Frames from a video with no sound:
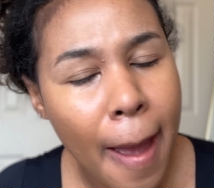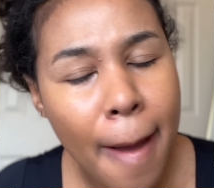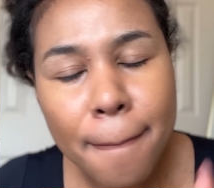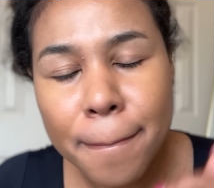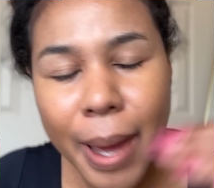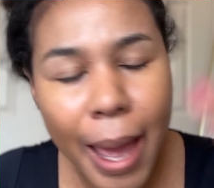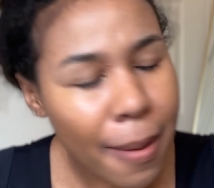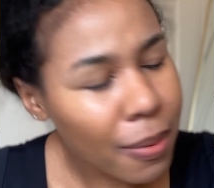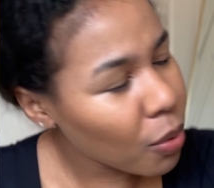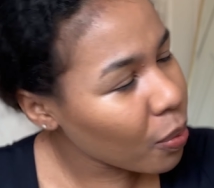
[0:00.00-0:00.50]

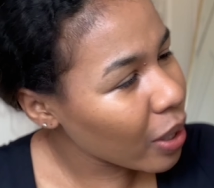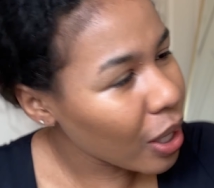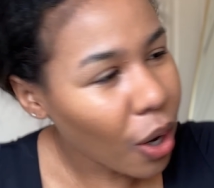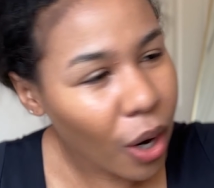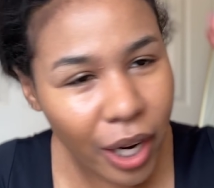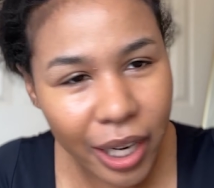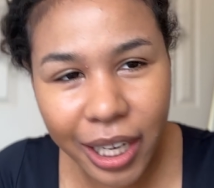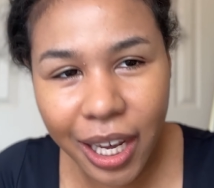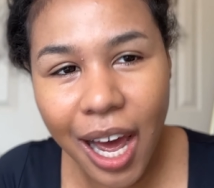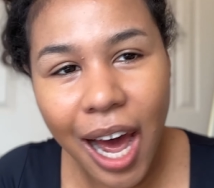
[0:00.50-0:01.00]
Baby, we
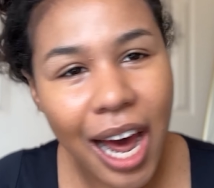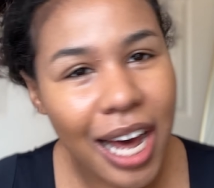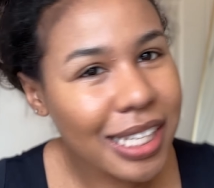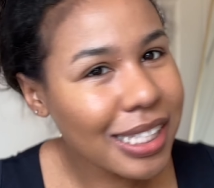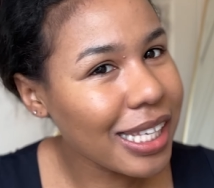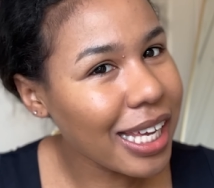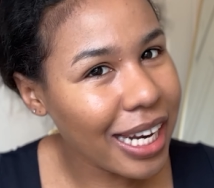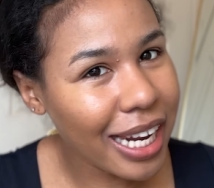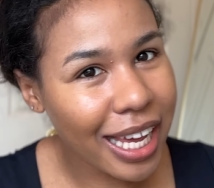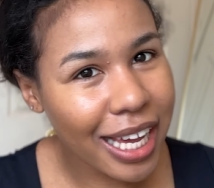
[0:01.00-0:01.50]
on the
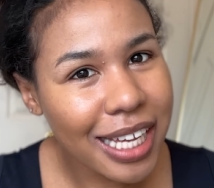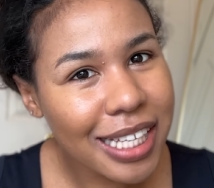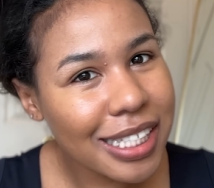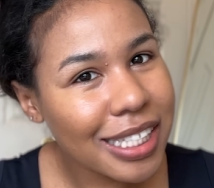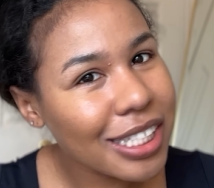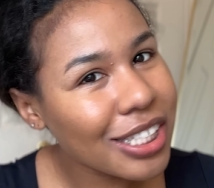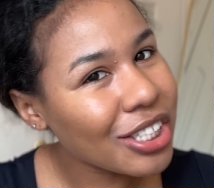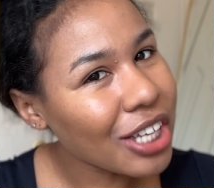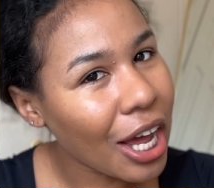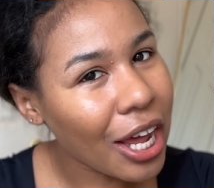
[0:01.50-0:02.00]

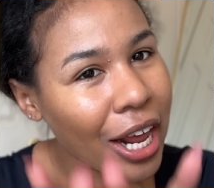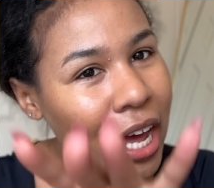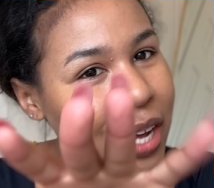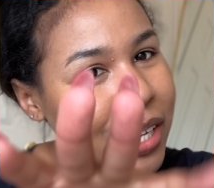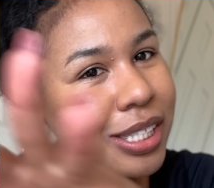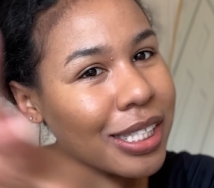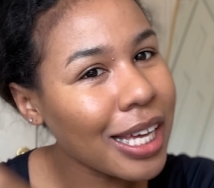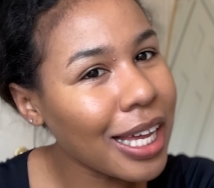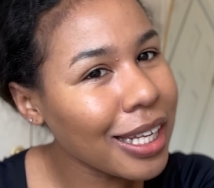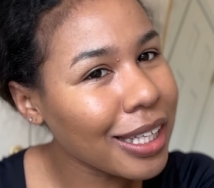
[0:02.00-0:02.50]
continents. Shout
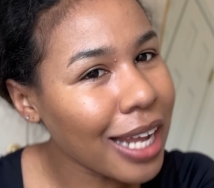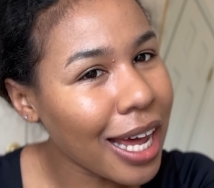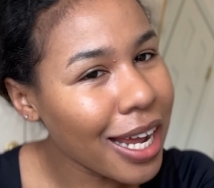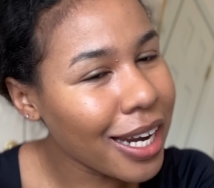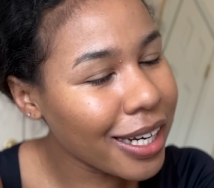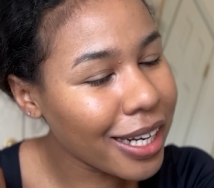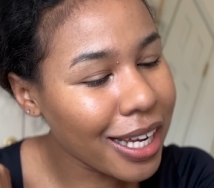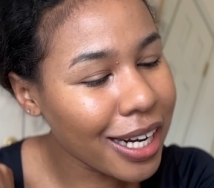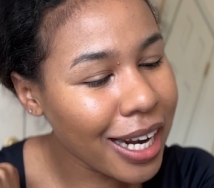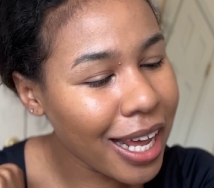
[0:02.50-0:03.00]
out to
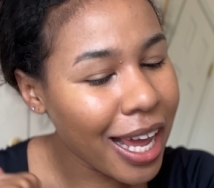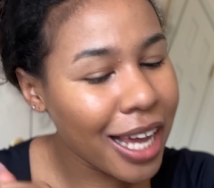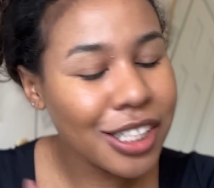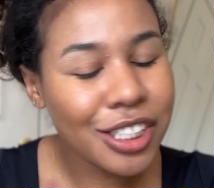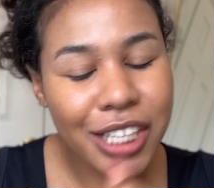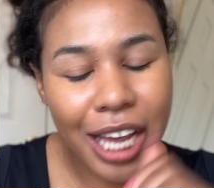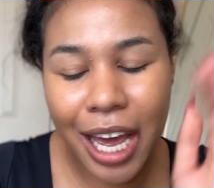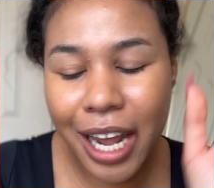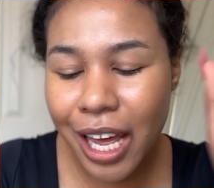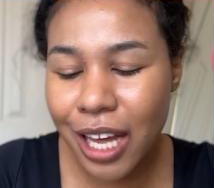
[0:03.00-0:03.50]
London.
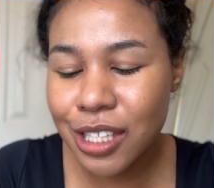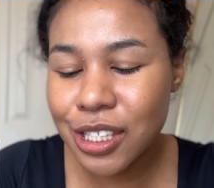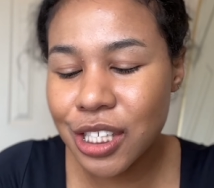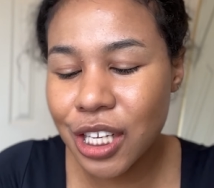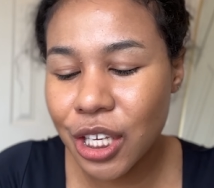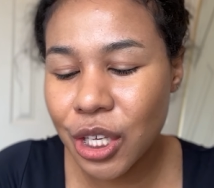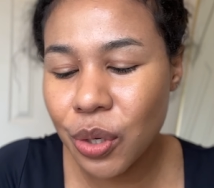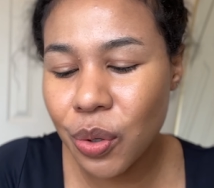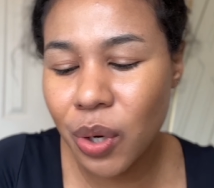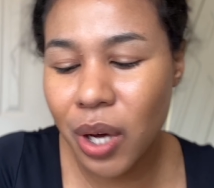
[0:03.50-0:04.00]
Shout out
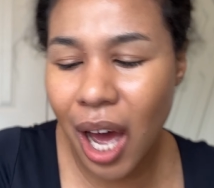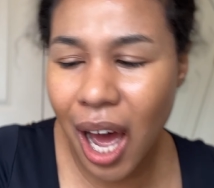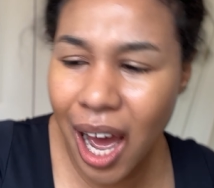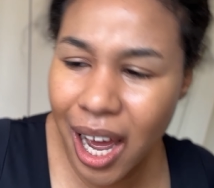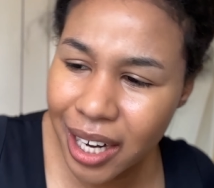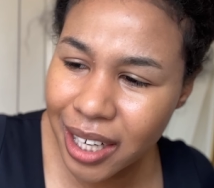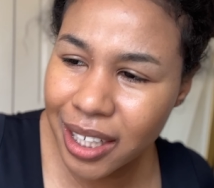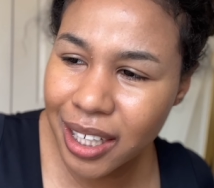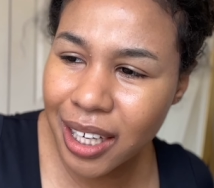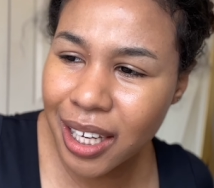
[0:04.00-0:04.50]
to
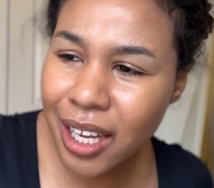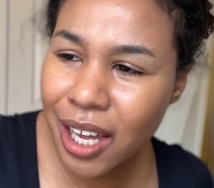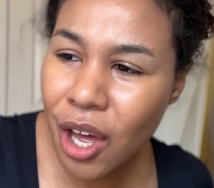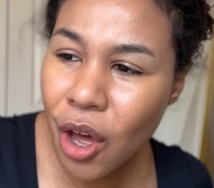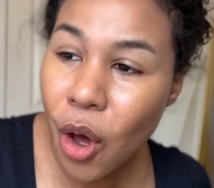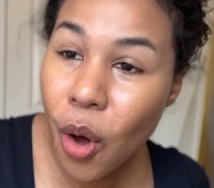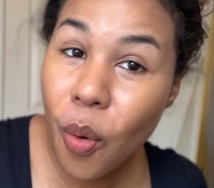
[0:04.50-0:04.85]
Uganda.